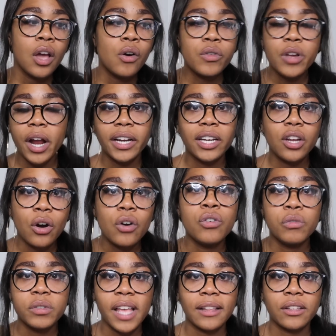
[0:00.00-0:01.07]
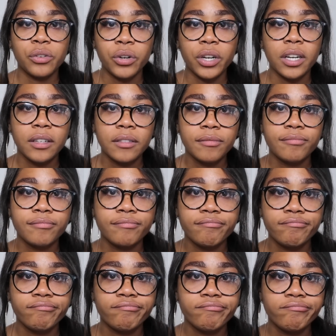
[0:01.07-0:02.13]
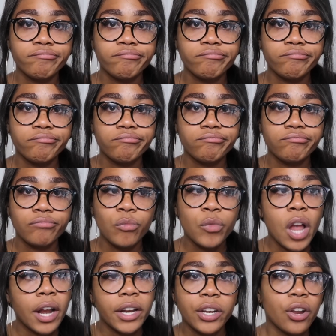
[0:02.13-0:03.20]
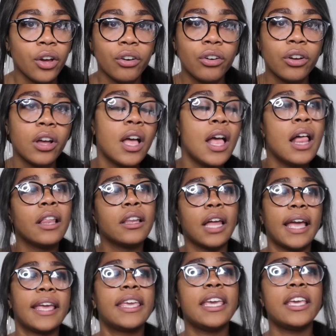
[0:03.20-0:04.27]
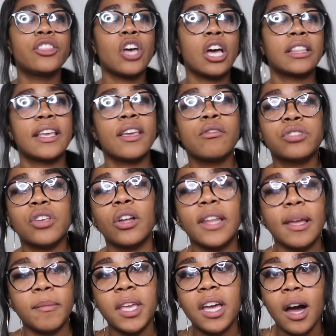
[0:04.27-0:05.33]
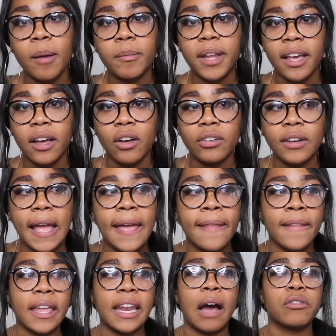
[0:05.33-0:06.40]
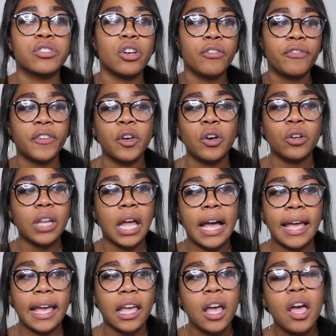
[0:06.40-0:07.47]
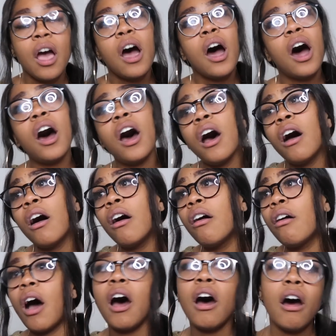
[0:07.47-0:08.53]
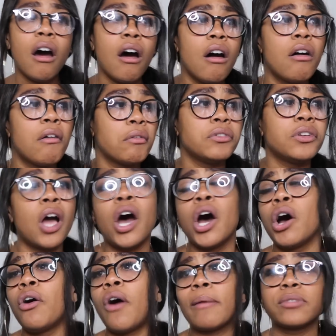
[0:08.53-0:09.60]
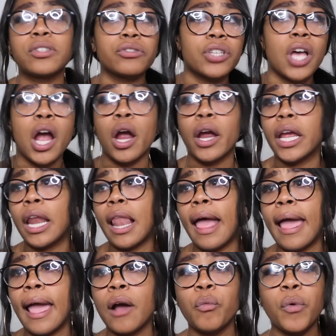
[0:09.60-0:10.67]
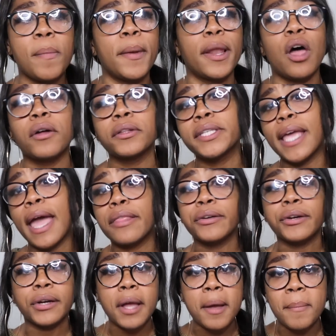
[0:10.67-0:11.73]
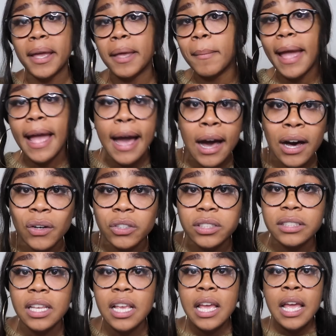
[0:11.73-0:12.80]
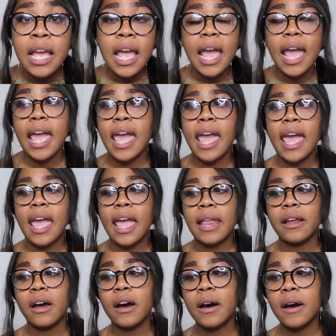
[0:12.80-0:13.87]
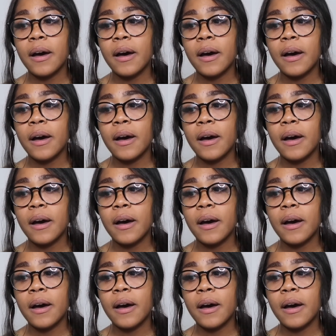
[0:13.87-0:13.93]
We already know who was at the door. We already know. Like, he thought that he was gonna let me calm down, and then I was gonna feel like, oh no, I'm so sorry, like, we belong together, come back in my house. And